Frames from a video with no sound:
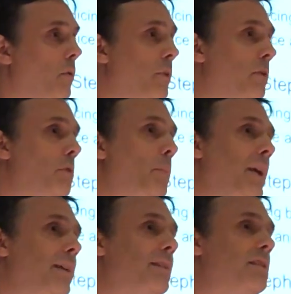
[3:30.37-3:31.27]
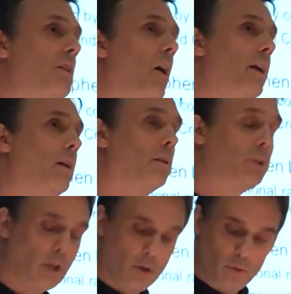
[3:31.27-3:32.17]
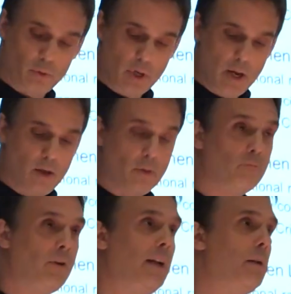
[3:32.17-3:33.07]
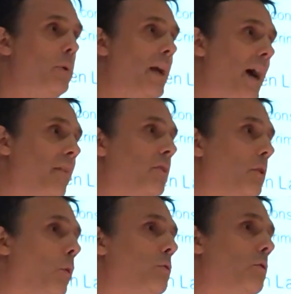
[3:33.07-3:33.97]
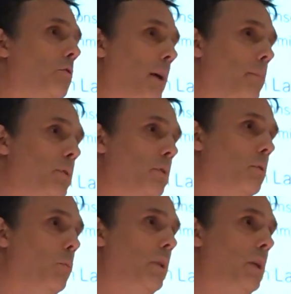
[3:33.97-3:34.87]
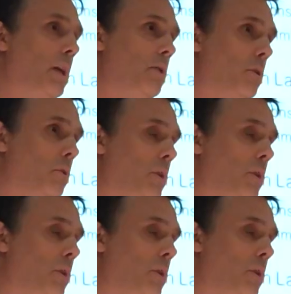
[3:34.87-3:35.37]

this repeated cycle shows that really we haven't got to grips with the issue.